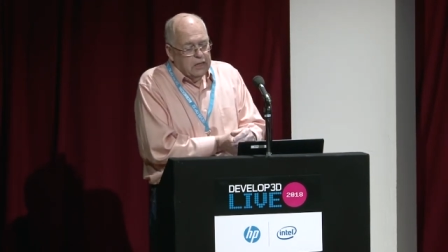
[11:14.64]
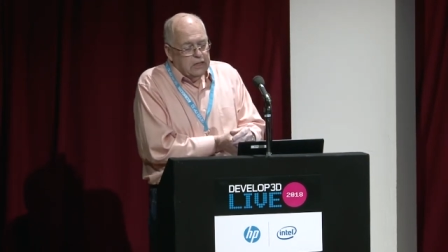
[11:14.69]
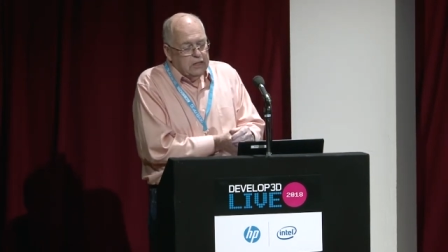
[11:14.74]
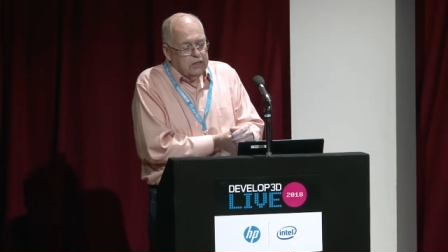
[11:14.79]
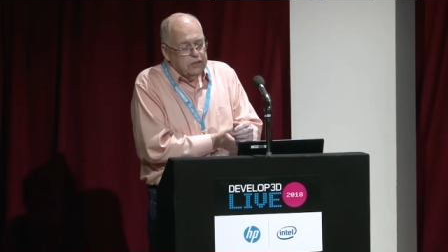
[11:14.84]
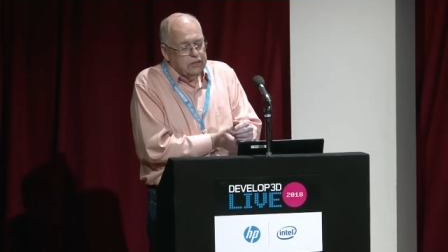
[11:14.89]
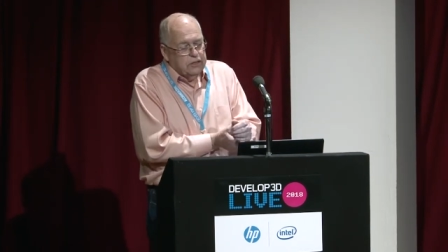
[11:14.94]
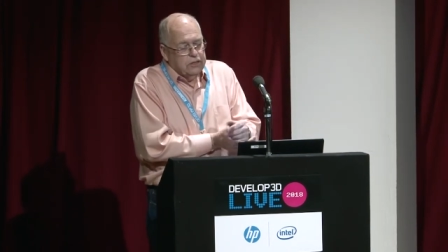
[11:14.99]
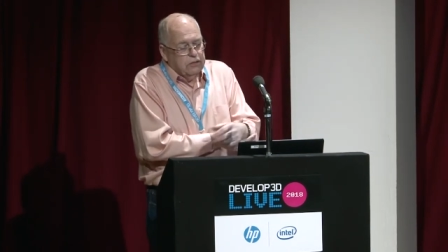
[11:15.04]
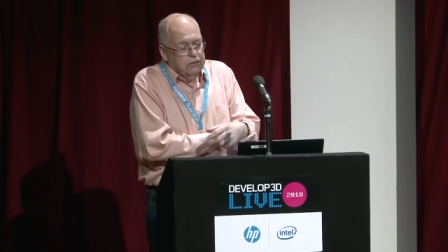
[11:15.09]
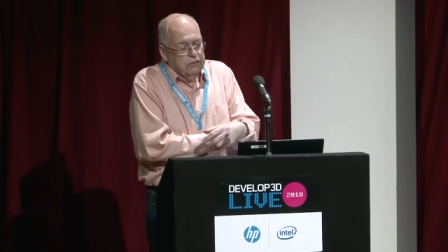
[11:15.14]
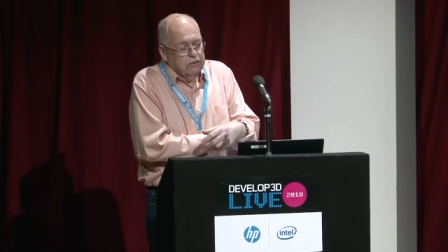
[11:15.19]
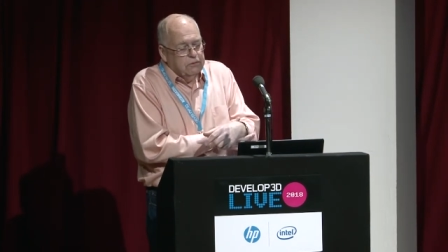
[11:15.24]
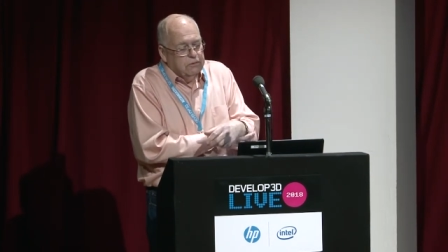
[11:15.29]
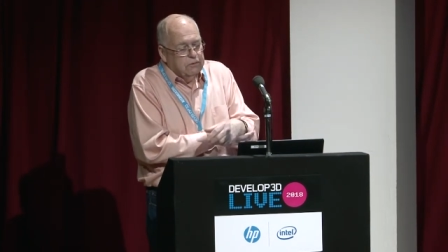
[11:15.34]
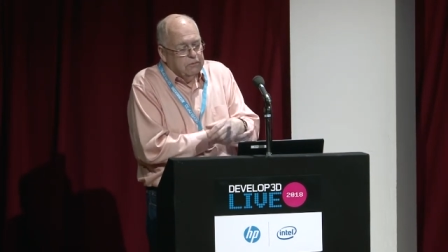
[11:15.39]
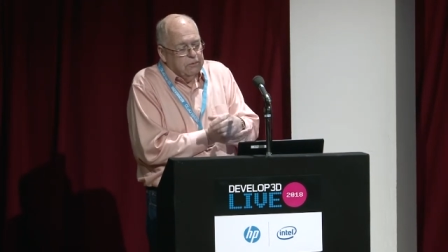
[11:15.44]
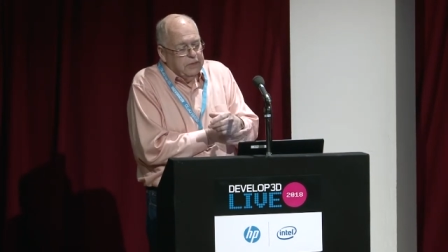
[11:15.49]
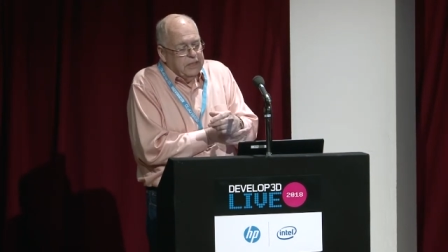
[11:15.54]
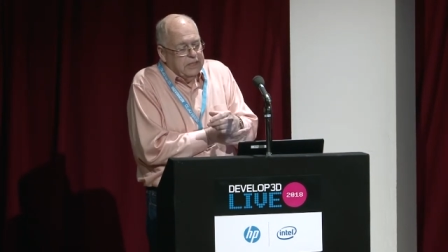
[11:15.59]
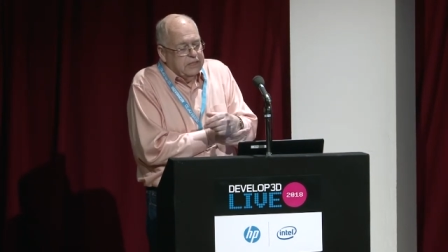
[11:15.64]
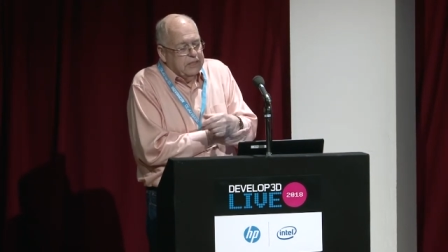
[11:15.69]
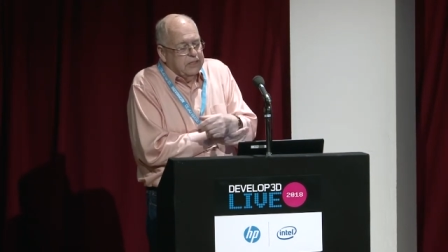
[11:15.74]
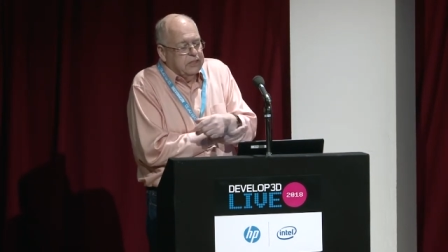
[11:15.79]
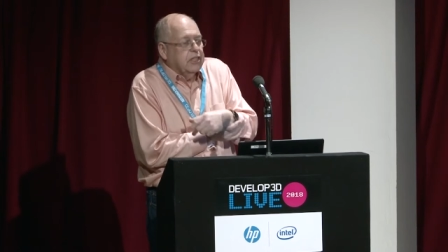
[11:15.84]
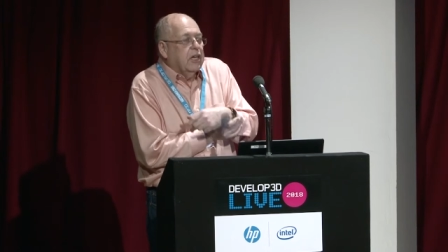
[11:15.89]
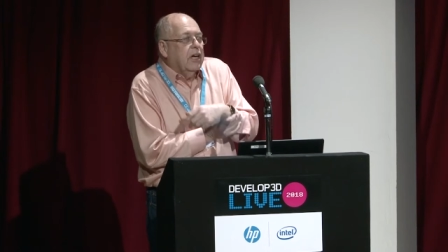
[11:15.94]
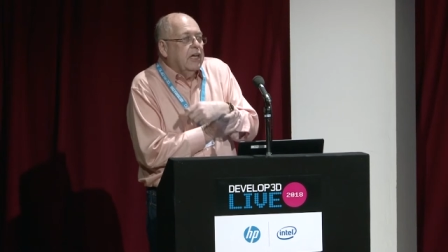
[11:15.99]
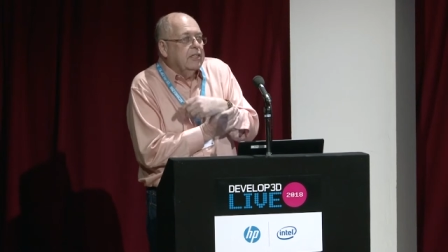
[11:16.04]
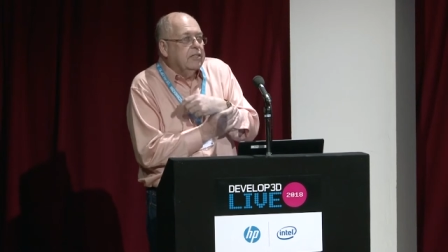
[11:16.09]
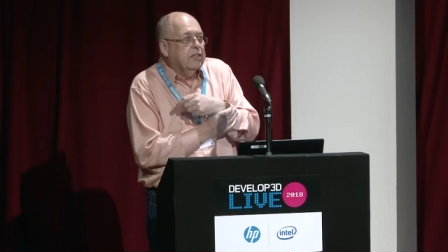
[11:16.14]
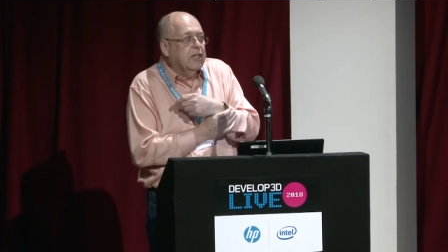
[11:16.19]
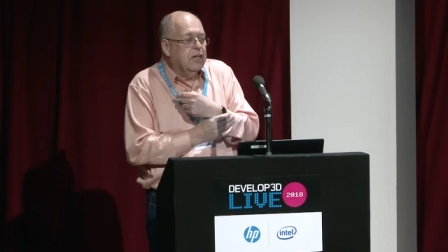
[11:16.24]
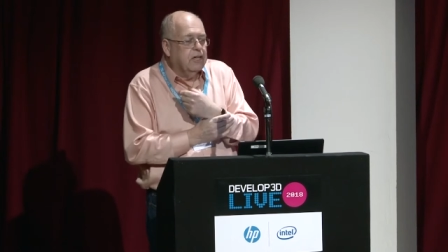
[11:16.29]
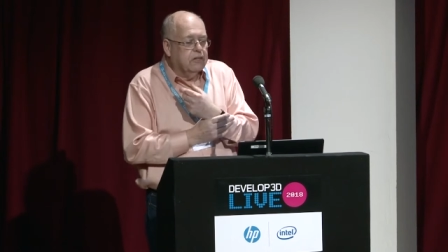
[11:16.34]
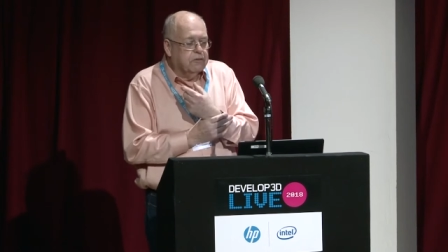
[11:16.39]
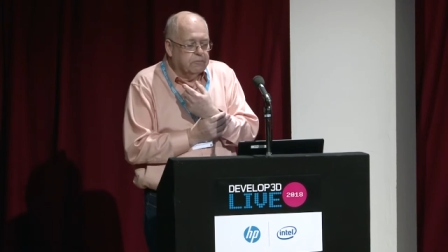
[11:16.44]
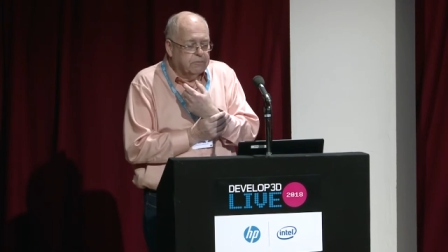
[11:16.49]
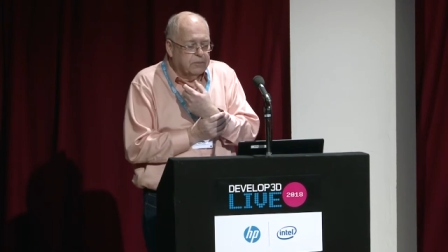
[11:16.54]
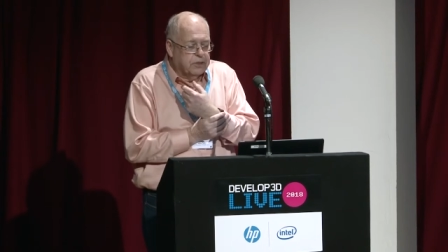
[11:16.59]
So we're designed to
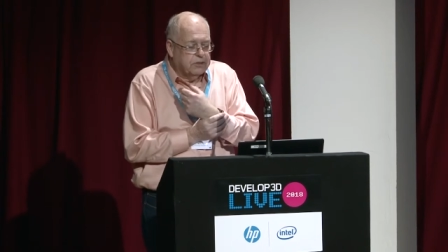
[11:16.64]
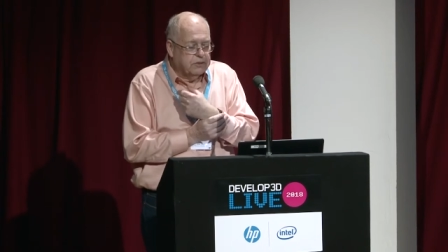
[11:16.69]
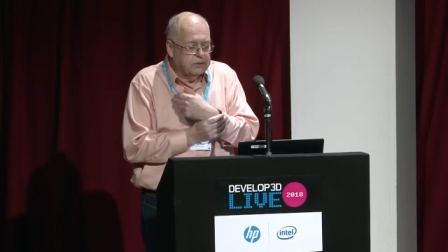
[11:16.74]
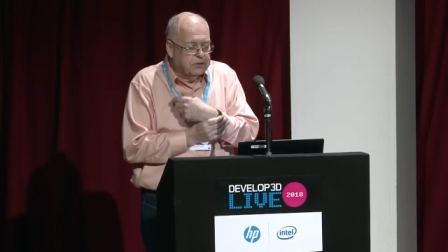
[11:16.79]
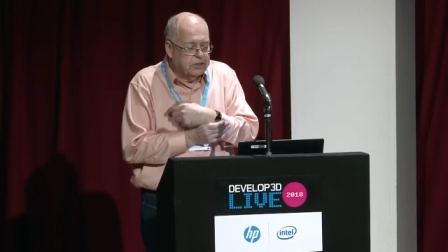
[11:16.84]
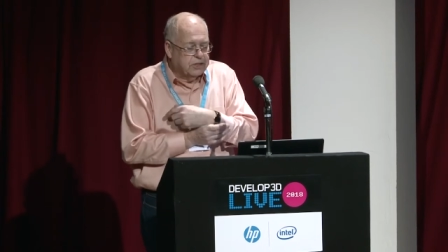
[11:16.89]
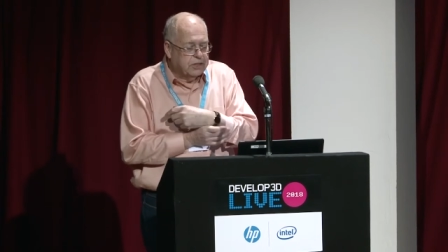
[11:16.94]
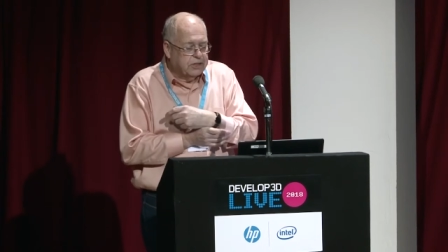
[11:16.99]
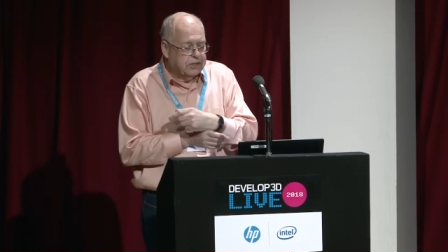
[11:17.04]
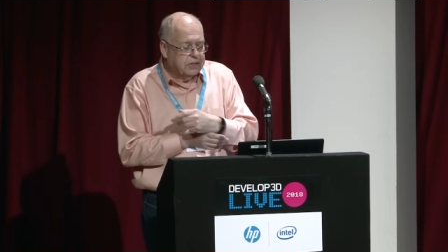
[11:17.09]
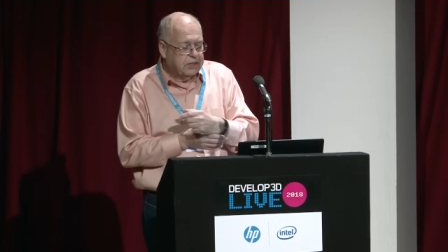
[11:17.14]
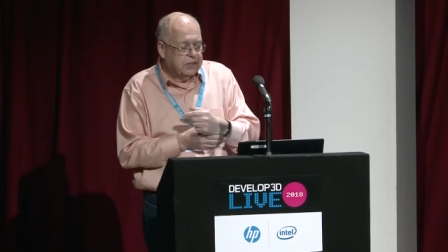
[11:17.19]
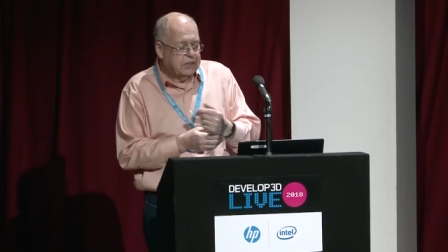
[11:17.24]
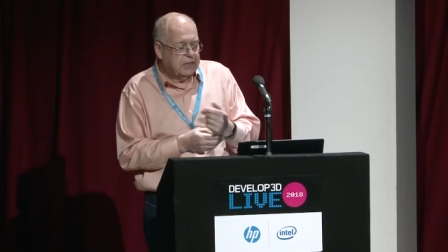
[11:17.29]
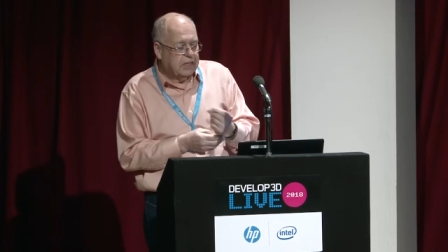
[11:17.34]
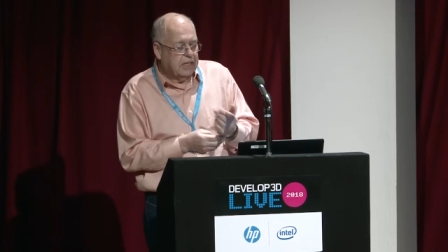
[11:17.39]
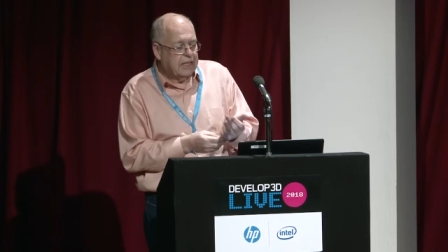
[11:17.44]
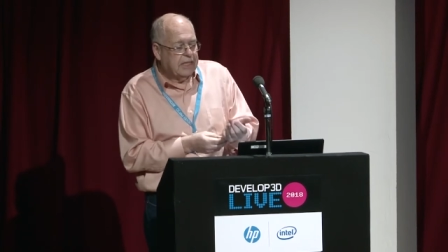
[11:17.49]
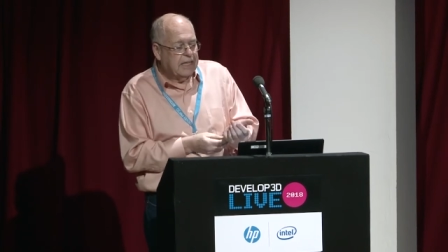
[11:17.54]
help users